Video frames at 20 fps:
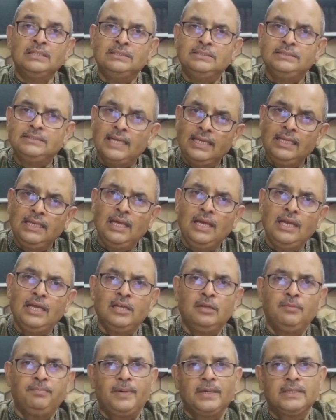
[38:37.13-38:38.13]
China
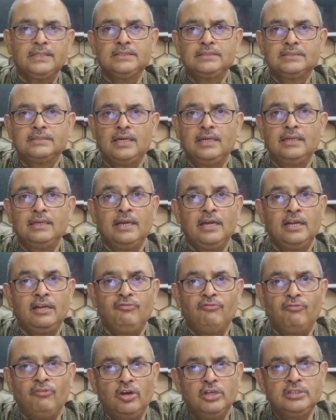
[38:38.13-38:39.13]
and Pakistan
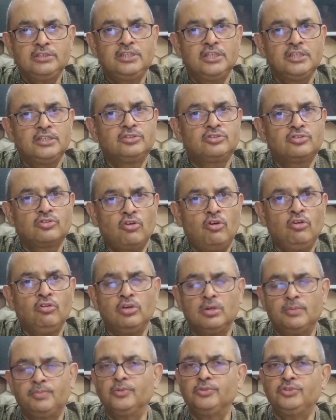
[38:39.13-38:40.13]
had voiced their strong
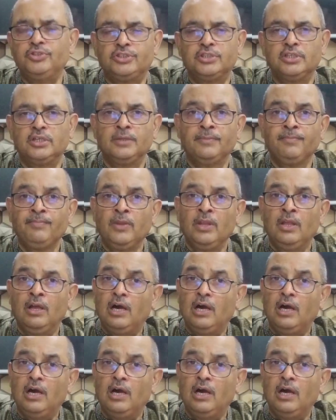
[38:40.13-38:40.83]
opposition